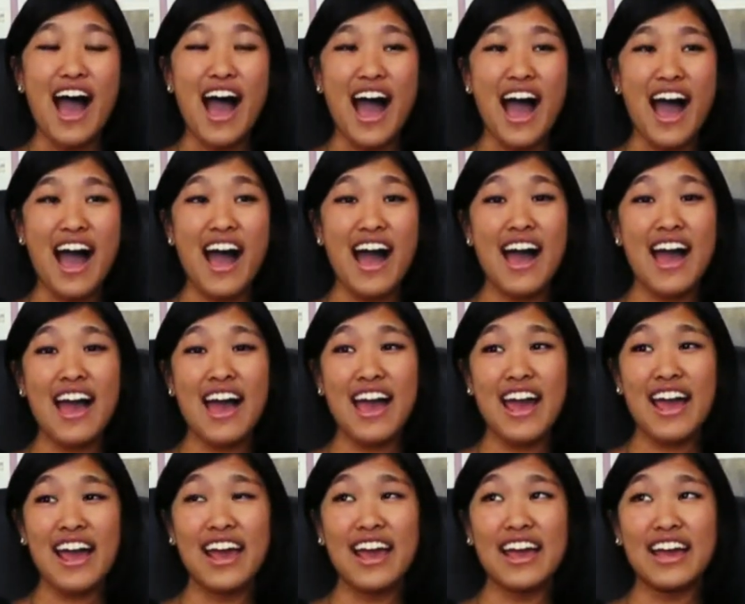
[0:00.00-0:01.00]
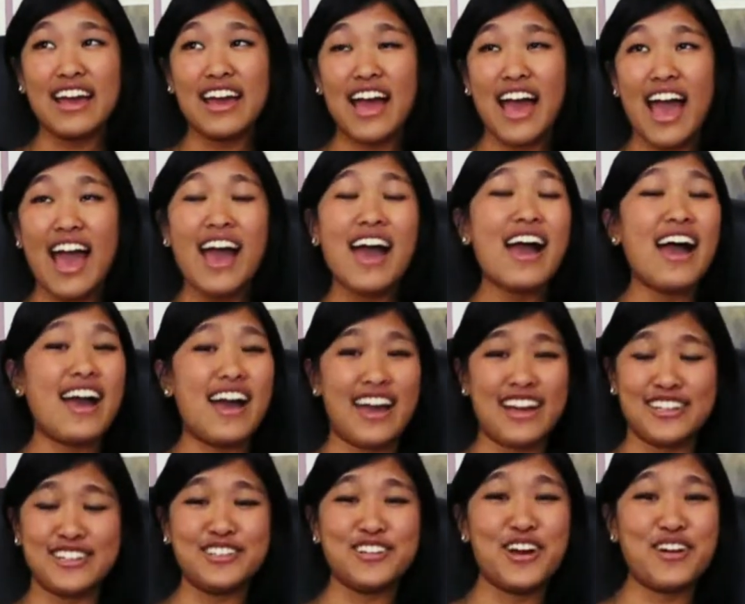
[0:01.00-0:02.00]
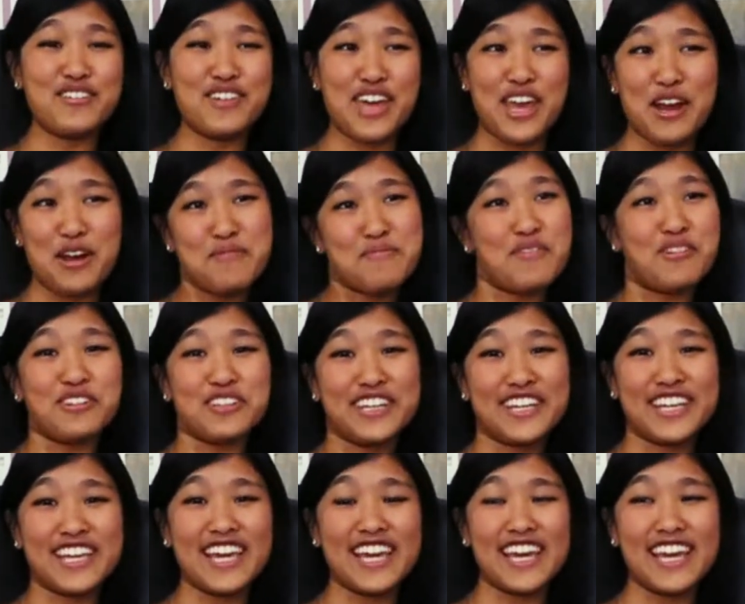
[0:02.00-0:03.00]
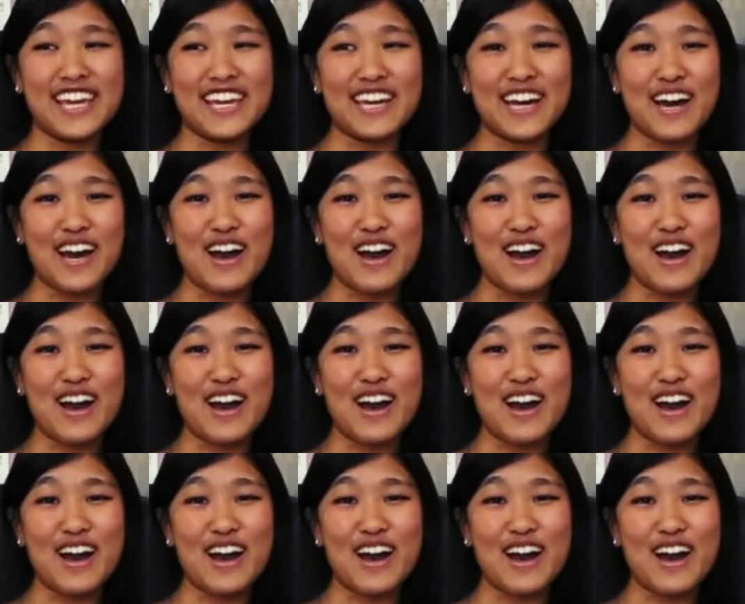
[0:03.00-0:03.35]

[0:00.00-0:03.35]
I do have a hair pulling kink.